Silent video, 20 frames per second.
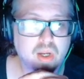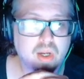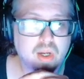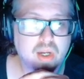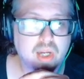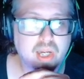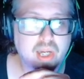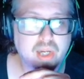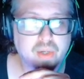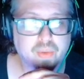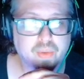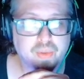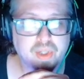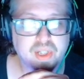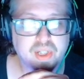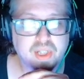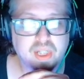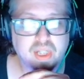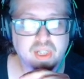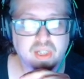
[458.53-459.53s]

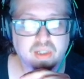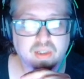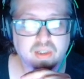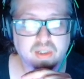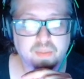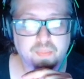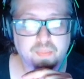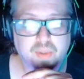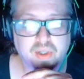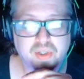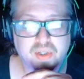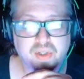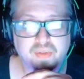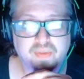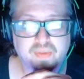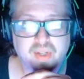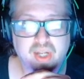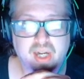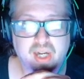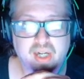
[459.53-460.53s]
Increase the click box
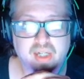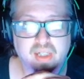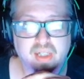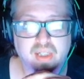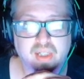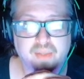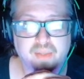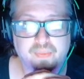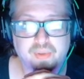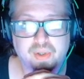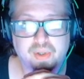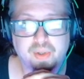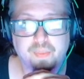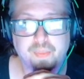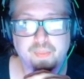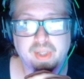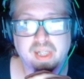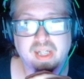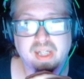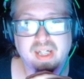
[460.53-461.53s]
of the AGA lever to
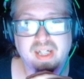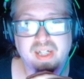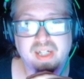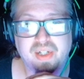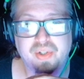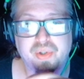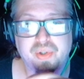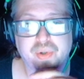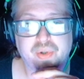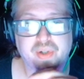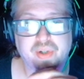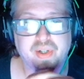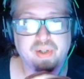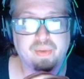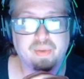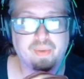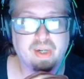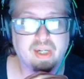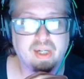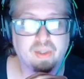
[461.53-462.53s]
make it easier to
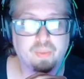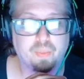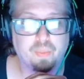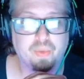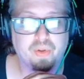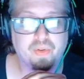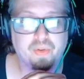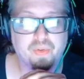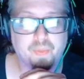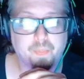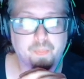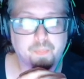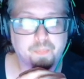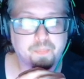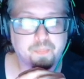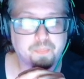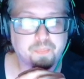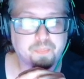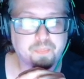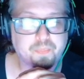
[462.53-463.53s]
interact with.
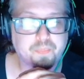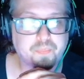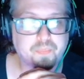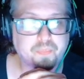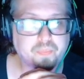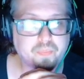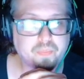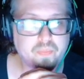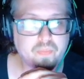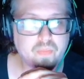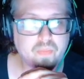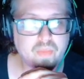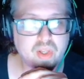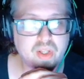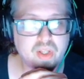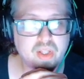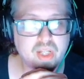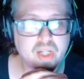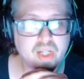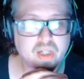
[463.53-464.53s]

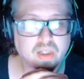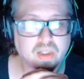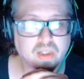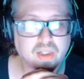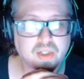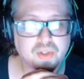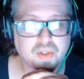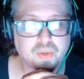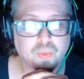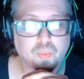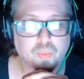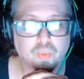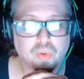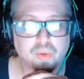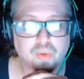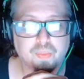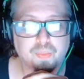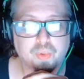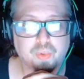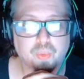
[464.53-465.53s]
The Colossal
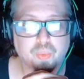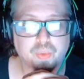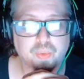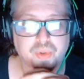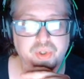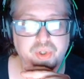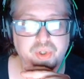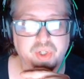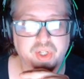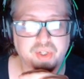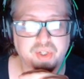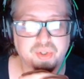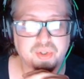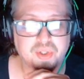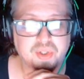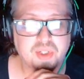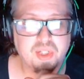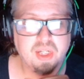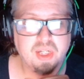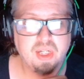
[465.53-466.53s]
Worm course
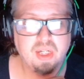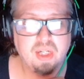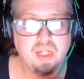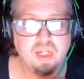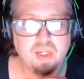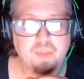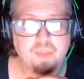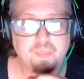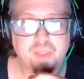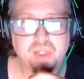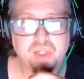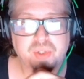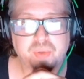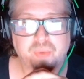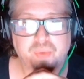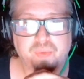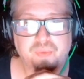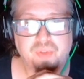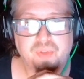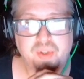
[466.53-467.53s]
changes. Based
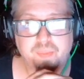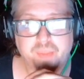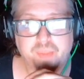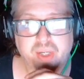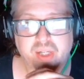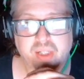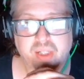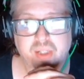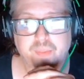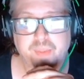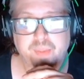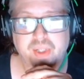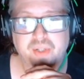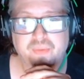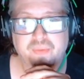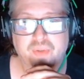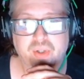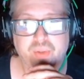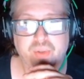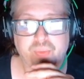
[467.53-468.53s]
on feedback, they made the
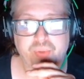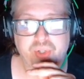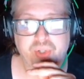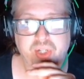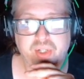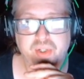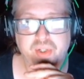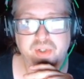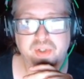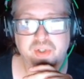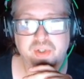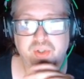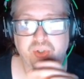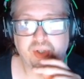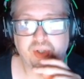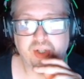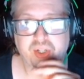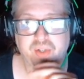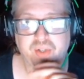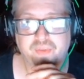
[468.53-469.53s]
following changes to
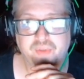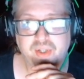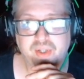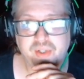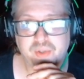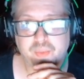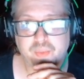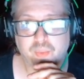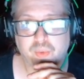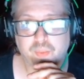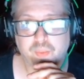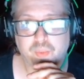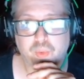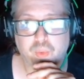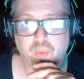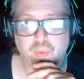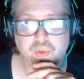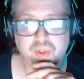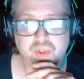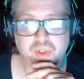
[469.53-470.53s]
the Advanced Worm
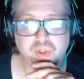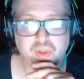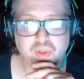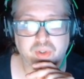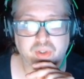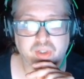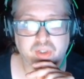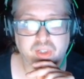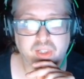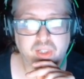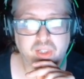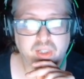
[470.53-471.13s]
course agility.